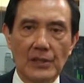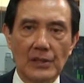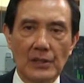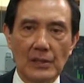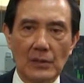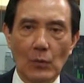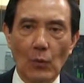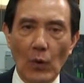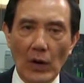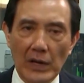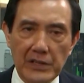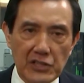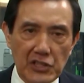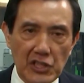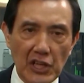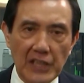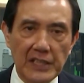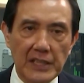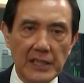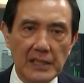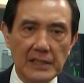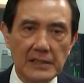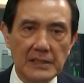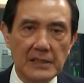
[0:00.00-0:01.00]
one
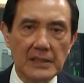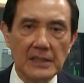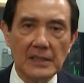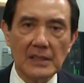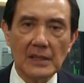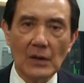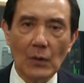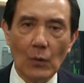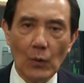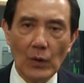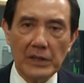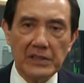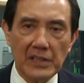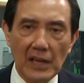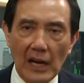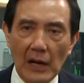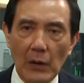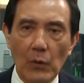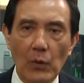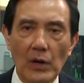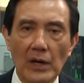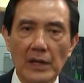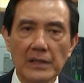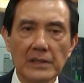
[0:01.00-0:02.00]
China, one
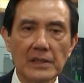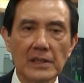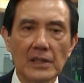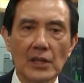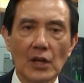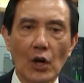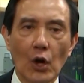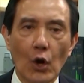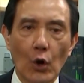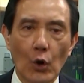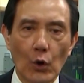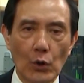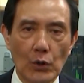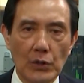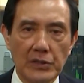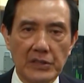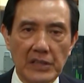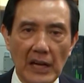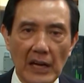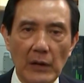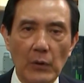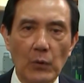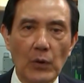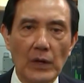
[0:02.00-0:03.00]
Taiwan, or
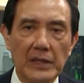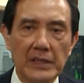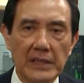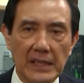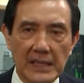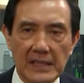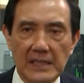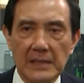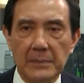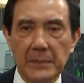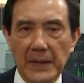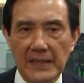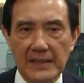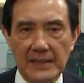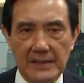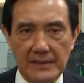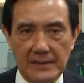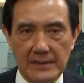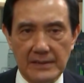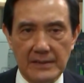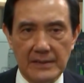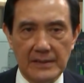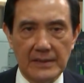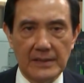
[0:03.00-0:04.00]
Taiwan
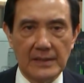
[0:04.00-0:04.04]
independence,